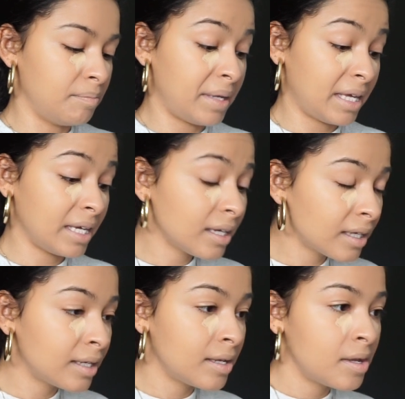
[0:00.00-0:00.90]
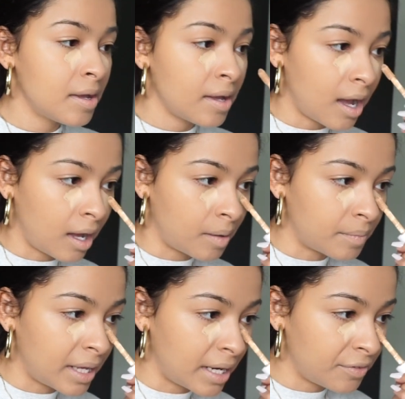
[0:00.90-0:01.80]
big,
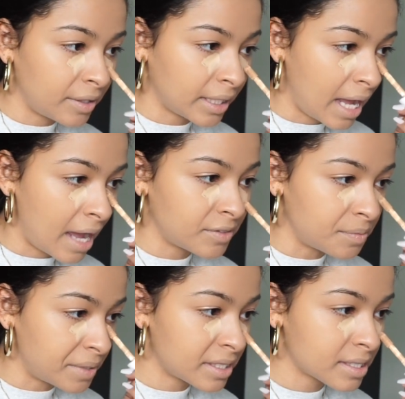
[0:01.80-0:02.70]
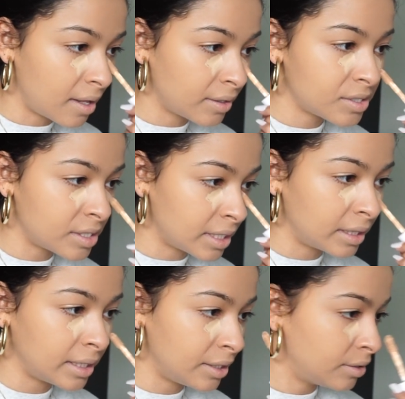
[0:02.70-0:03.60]
and I feel like I have to mix colors to
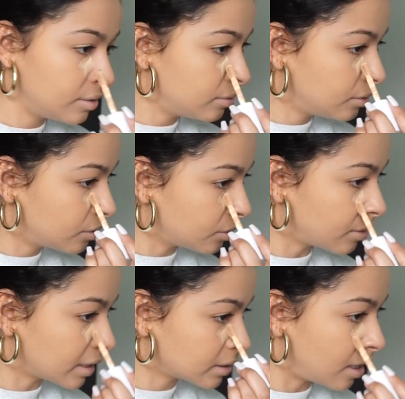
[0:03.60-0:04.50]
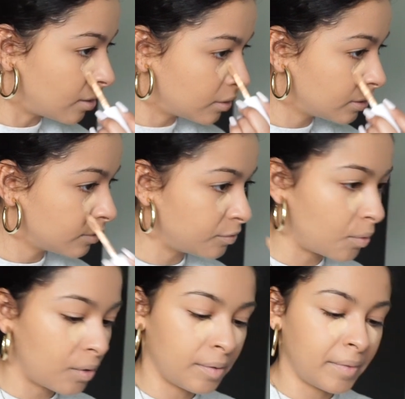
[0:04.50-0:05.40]
get the correct color
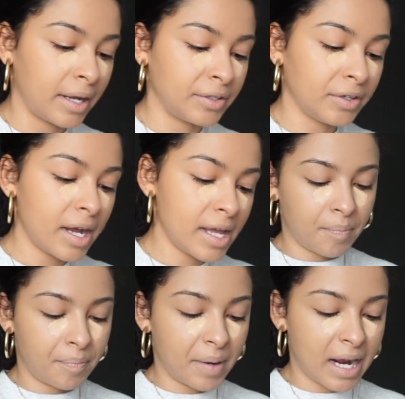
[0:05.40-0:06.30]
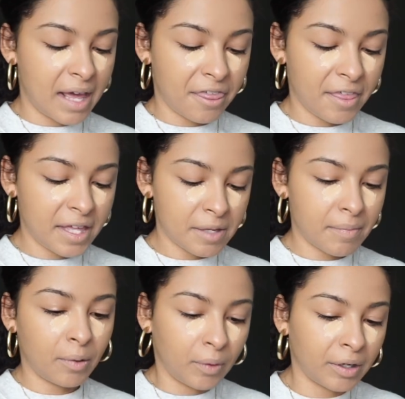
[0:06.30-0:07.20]
for my under eye, but I think it
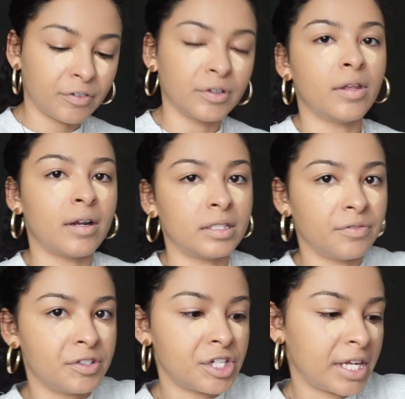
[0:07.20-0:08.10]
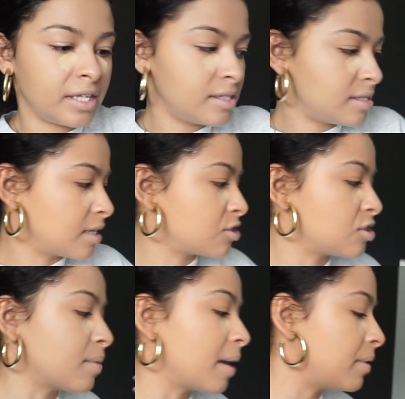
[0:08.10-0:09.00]
might work for a lot of different shades. That's
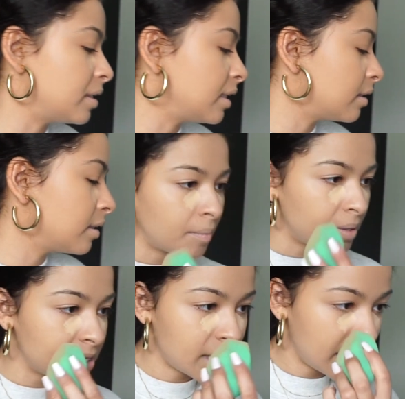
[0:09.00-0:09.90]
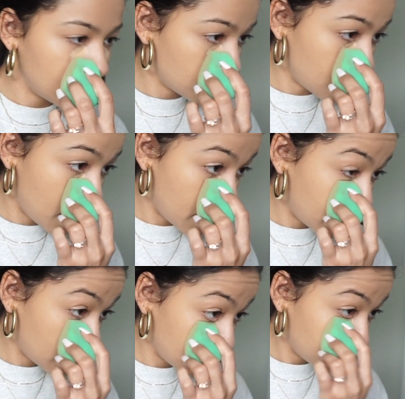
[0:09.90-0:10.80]
just my opinion. I'm gonna take
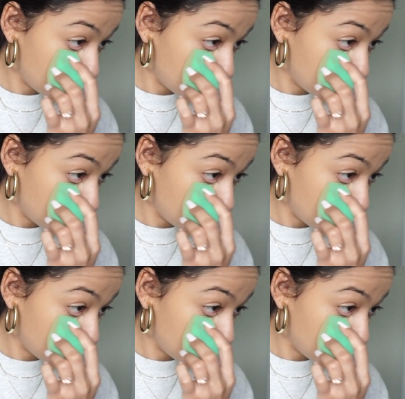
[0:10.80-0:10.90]
my